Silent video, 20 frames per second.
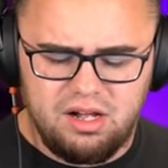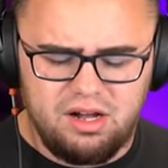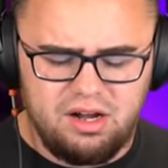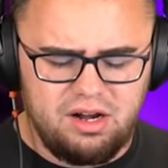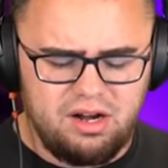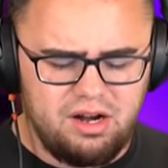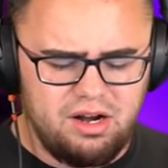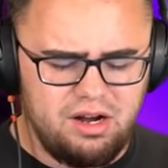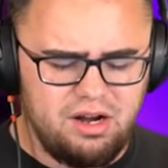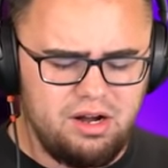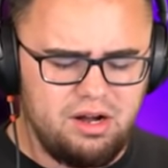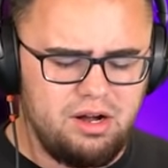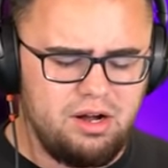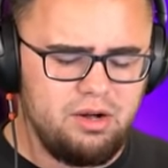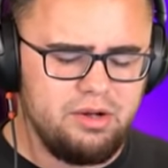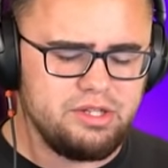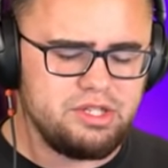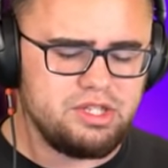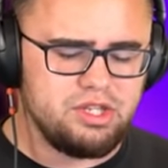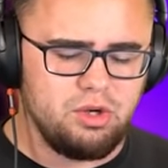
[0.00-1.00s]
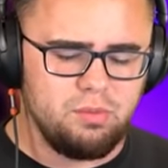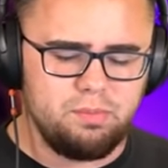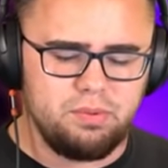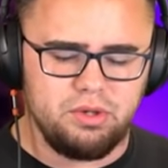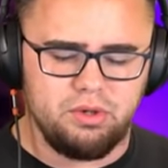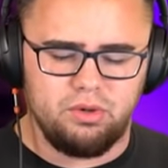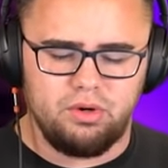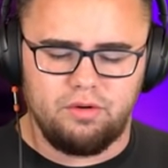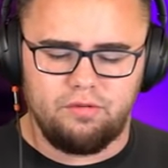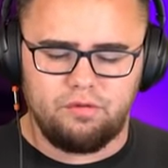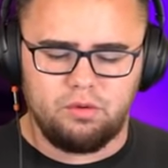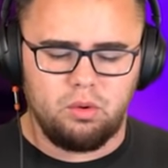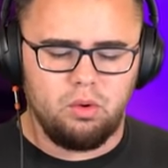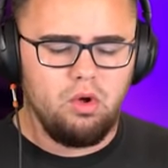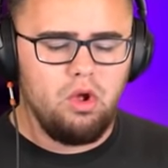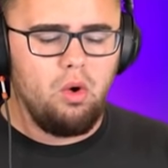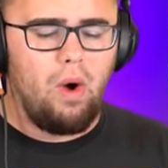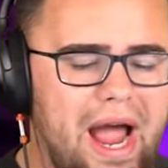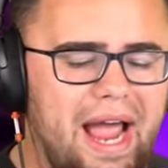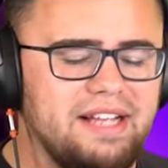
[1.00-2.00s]
Oh, it's so beautiful.
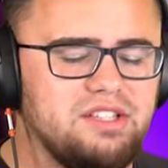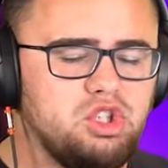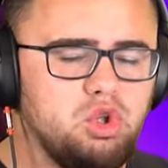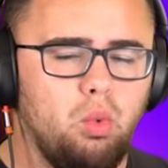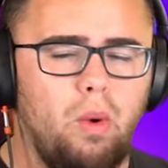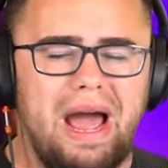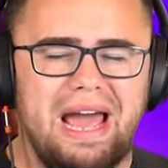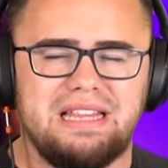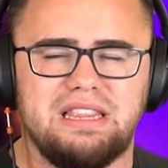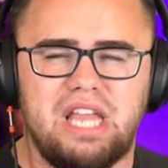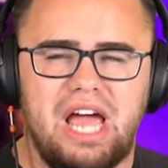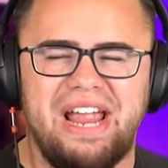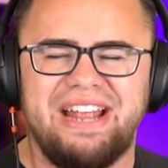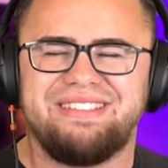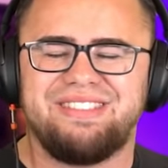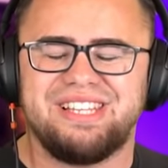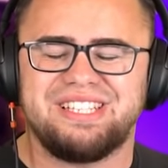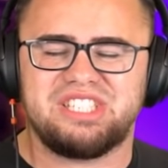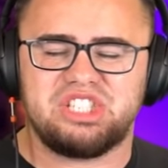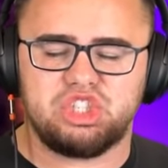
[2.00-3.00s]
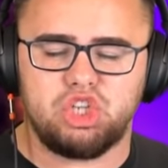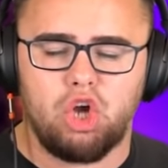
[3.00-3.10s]
Why do I like this